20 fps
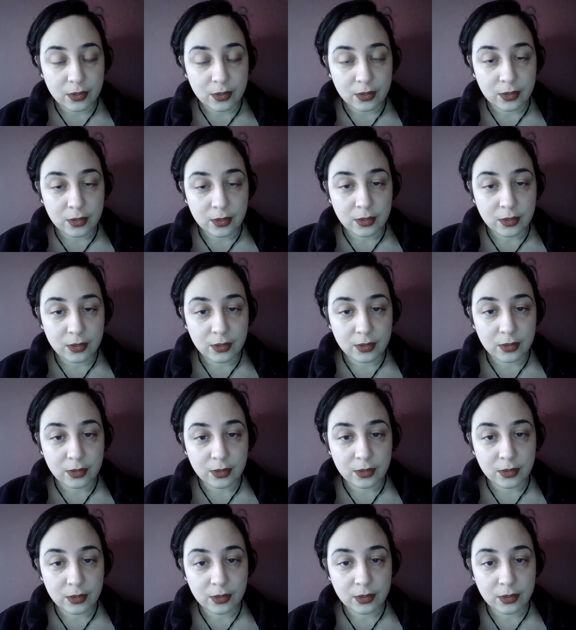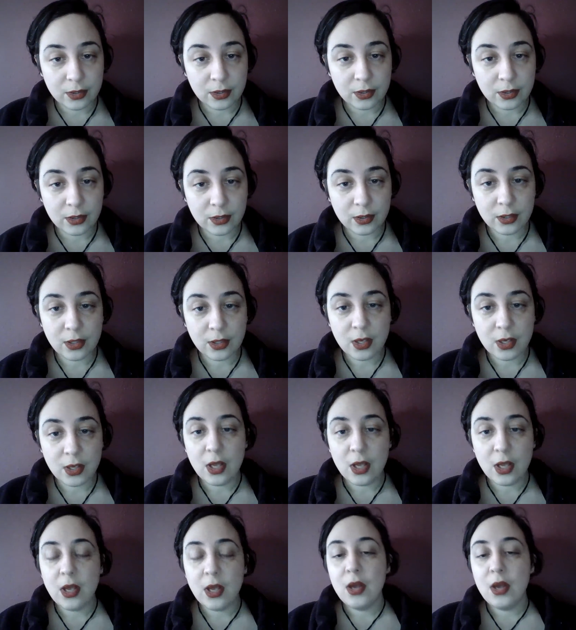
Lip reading: (no one is talking)